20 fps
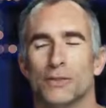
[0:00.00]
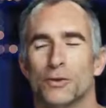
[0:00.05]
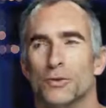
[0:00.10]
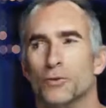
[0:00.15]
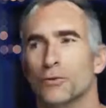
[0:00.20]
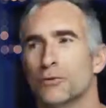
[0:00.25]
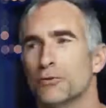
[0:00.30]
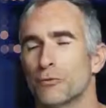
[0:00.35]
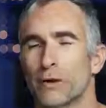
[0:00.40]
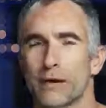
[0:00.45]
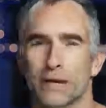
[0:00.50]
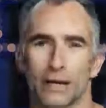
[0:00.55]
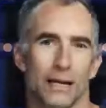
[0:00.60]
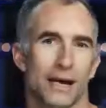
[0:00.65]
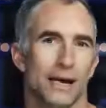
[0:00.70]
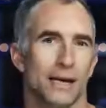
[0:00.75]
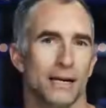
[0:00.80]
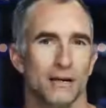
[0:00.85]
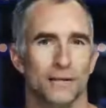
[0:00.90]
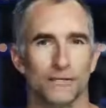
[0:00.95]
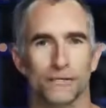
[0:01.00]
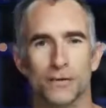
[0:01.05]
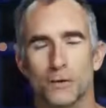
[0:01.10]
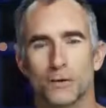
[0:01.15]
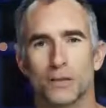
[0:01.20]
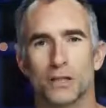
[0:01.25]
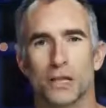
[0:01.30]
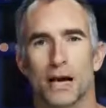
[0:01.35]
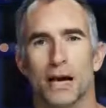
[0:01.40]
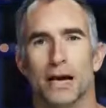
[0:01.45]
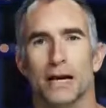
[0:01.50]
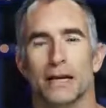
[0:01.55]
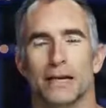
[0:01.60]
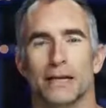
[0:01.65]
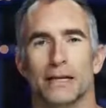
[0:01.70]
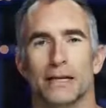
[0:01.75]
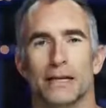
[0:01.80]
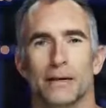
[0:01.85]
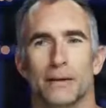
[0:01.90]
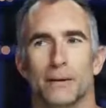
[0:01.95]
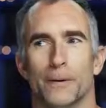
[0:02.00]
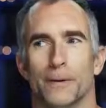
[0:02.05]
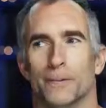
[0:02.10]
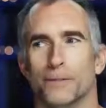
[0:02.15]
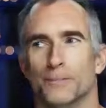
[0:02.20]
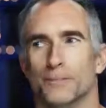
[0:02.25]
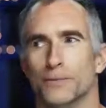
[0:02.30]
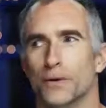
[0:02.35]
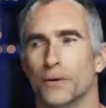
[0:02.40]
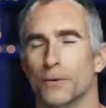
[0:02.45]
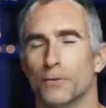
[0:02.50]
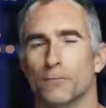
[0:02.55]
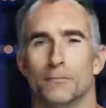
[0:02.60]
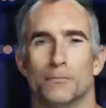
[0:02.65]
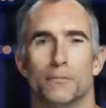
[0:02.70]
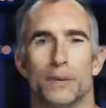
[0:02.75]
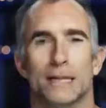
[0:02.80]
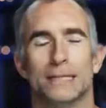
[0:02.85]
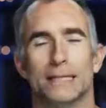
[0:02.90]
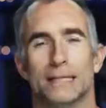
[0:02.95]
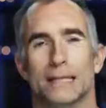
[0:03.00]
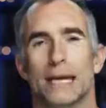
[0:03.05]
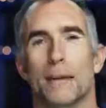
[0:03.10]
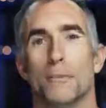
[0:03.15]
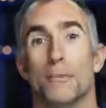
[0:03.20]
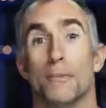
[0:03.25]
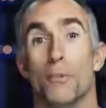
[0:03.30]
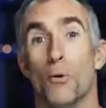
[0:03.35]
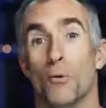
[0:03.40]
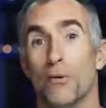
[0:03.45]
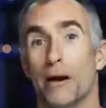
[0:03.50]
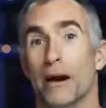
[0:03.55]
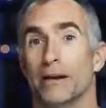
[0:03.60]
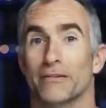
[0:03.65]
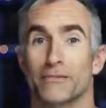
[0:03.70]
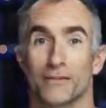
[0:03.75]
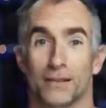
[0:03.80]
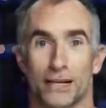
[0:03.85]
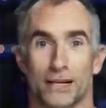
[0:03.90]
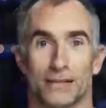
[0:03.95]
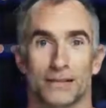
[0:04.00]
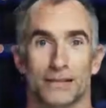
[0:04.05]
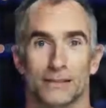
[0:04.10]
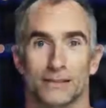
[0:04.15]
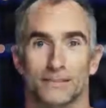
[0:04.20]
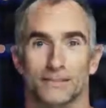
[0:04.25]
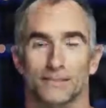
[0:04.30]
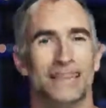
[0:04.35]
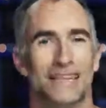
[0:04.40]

to create light and diffuse light and basically get more out of less.